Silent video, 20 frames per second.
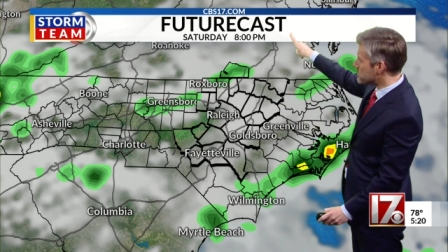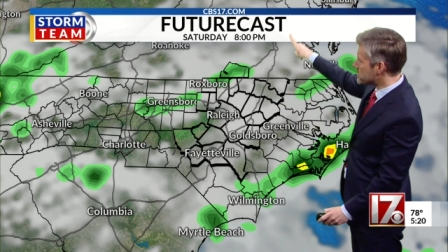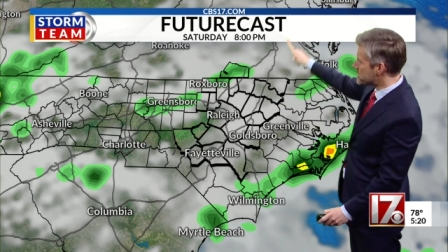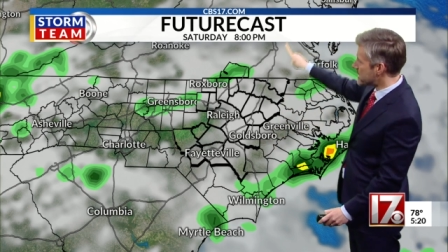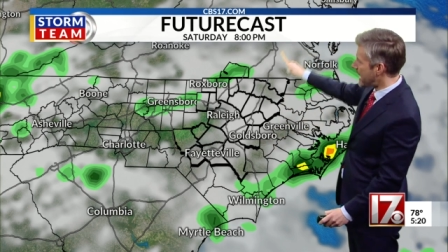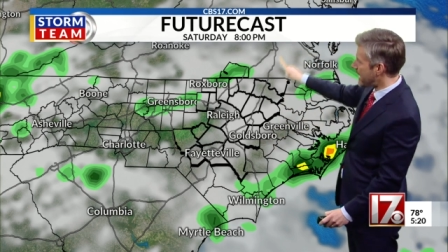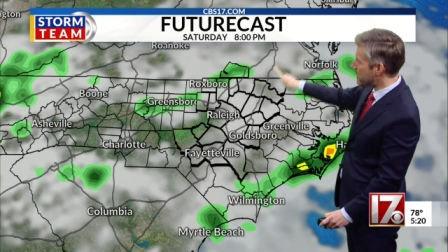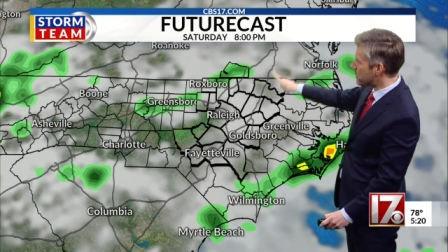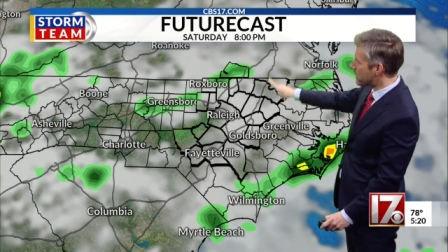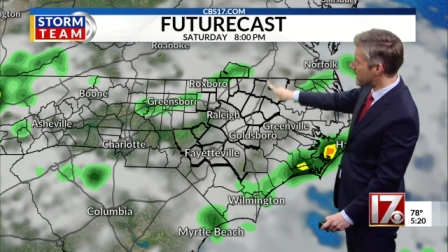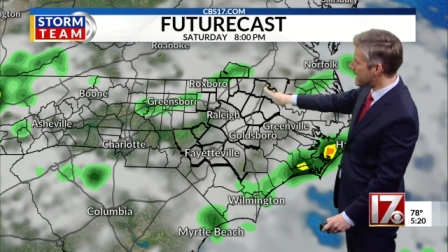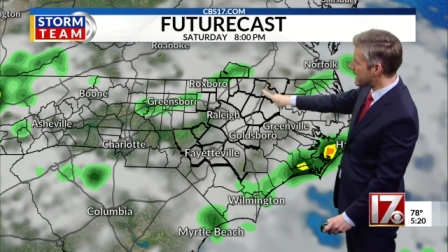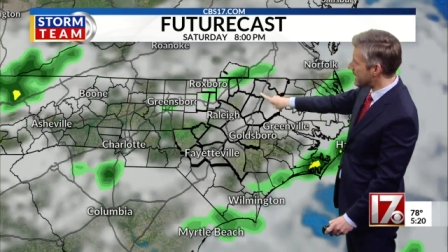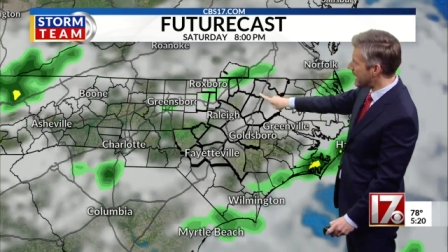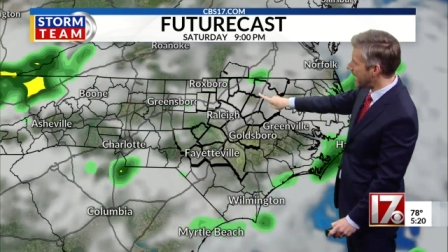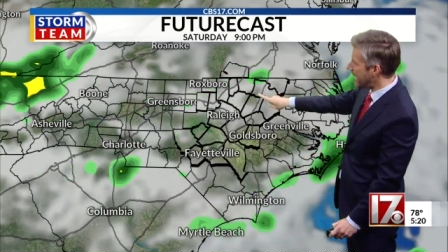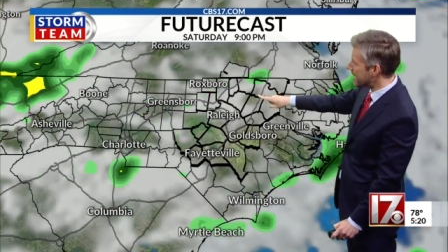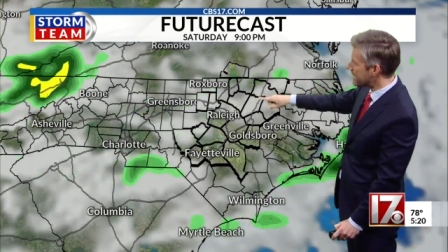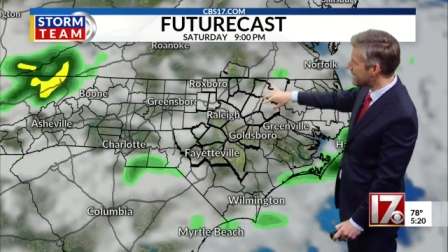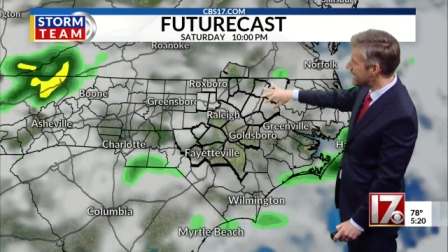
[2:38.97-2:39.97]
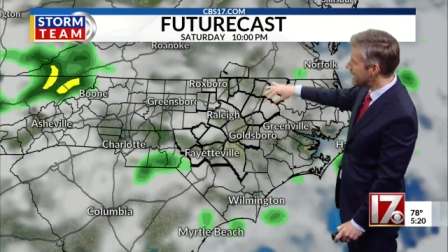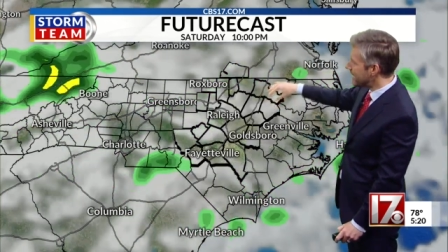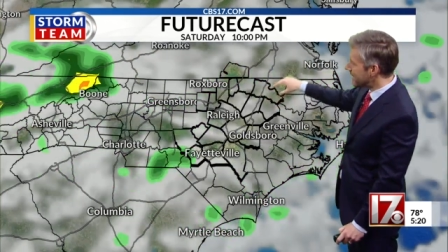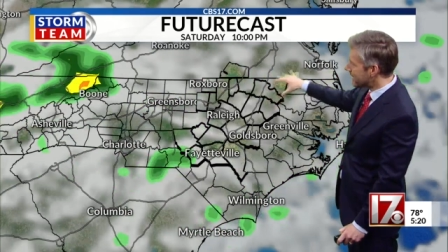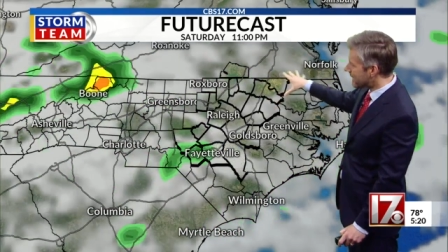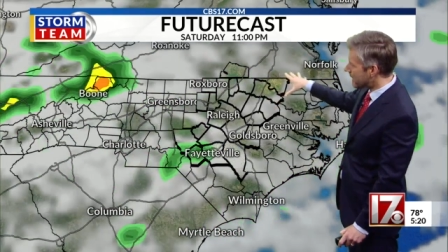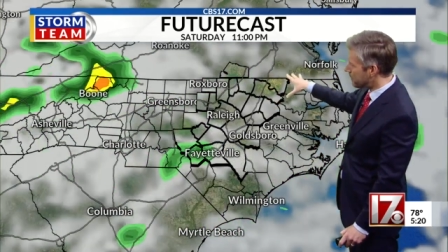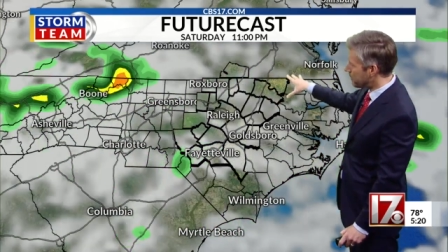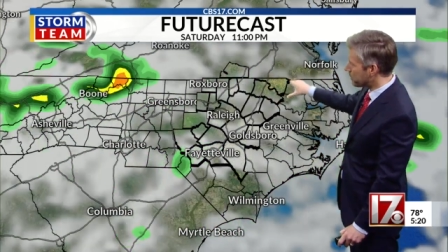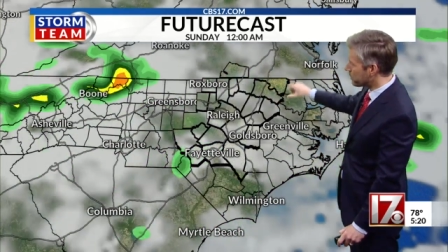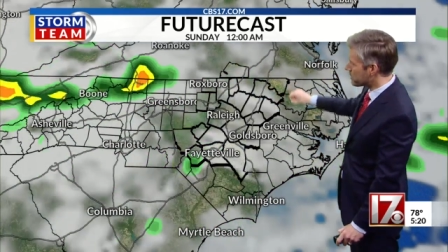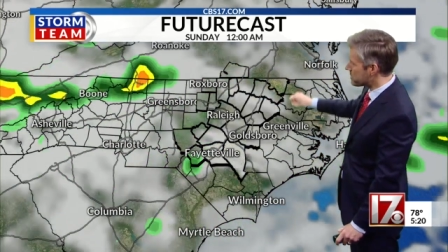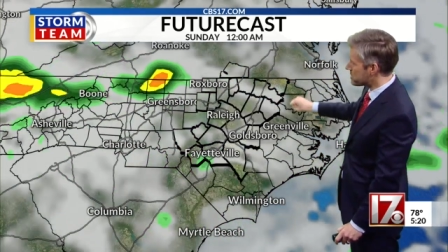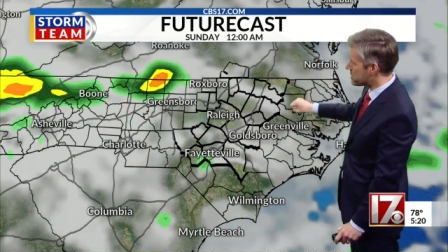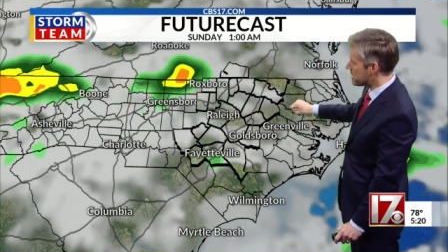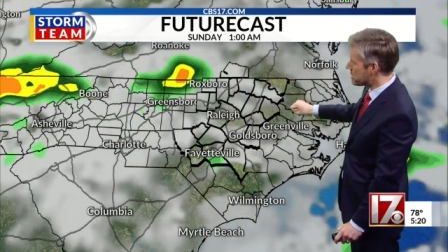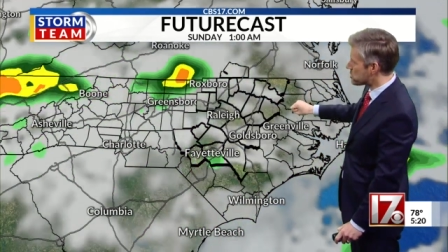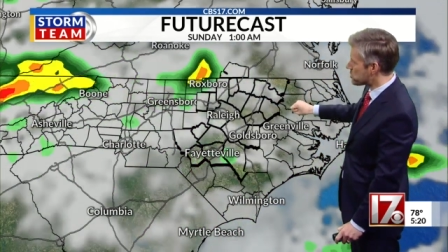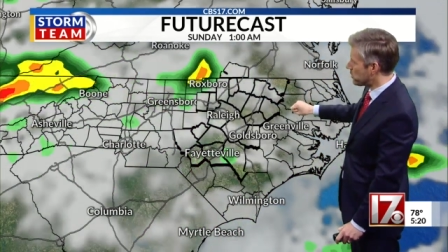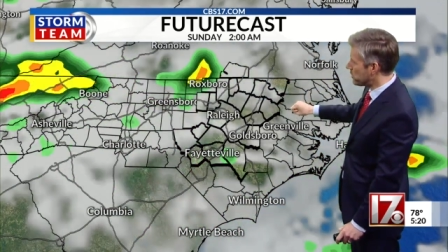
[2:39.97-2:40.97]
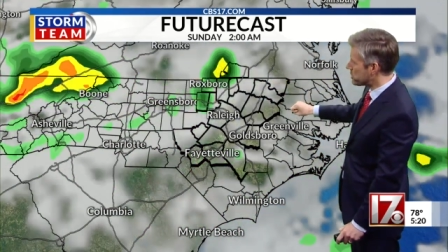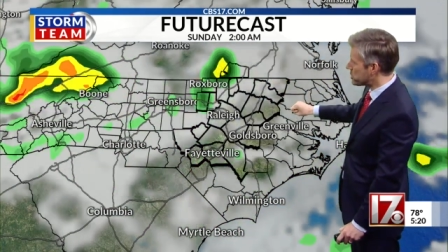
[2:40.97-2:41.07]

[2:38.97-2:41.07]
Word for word: Saturday night, a couple residual